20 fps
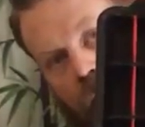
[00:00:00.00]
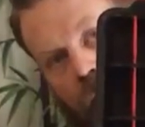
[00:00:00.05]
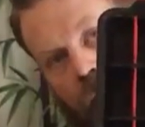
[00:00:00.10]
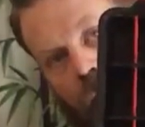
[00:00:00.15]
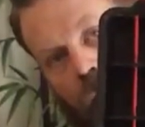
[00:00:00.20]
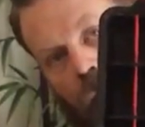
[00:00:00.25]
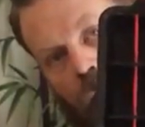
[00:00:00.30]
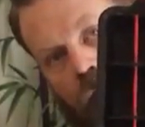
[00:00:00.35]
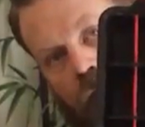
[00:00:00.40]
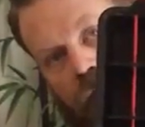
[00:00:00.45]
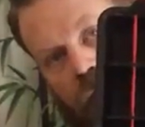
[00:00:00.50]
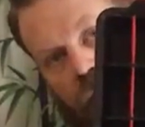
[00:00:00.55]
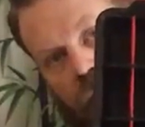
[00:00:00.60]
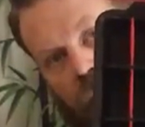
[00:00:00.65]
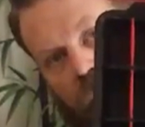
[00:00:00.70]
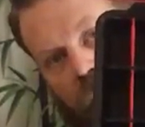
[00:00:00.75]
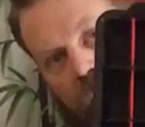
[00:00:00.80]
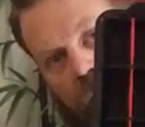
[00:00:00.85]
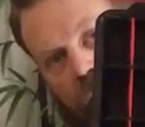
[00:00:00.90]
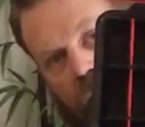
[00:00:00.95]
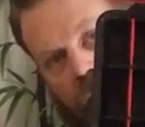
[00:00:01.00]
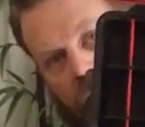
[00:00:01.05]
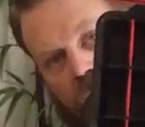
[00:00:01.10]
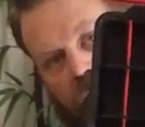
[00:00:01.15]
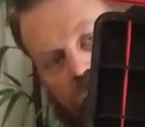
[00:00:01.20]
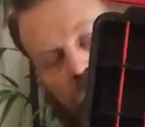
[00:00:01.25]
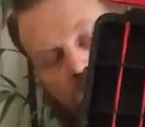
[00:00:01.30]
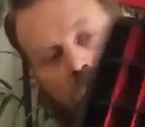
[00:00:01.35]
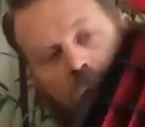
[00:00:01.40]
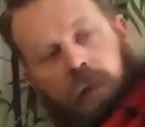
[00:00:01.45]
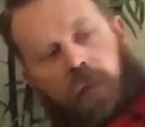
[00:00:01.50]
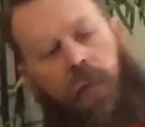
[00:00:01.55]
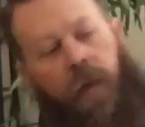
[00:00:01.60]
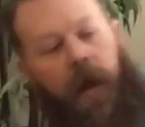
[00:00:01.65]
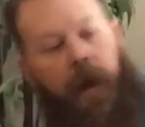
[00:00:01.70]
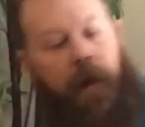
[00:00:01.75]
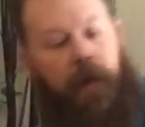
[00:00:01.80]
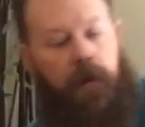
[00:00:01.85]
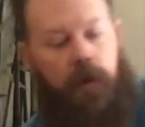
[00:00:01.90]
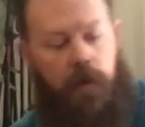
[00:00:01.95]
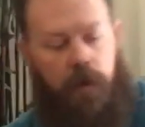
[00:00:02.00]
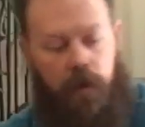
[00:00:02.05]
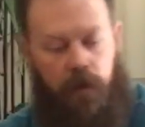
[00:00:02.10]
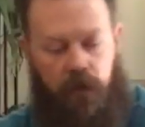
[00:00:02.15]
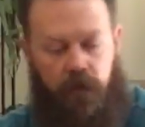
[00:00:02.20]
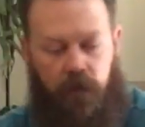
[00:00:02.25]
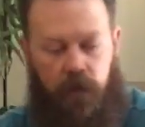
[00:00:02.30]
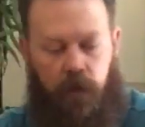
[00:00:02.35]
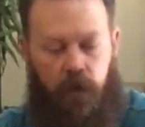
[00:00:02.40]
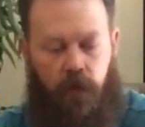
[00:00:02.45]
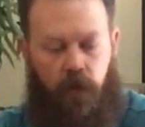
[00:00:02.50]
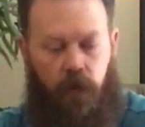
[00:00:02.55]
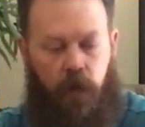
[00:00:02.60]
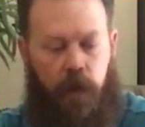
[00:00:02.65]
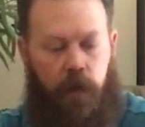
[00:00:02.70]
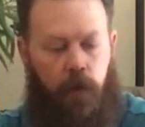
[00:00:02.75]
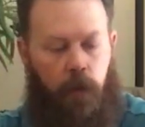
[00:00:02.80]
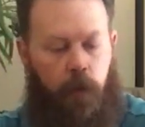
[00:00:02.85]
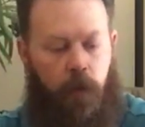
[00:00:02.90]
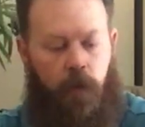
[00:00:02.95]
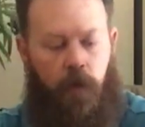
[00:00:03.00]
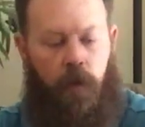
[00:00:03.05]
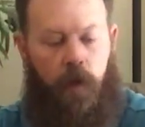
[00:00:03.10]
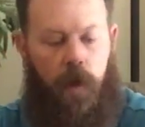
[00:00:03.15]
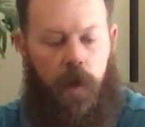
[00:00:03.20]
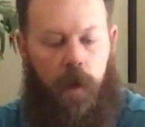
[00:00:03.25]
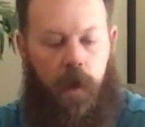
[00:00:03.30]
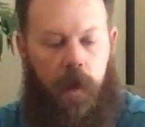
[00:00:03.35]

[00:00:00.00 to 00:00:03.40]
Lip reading: of those dividers. That is incredible.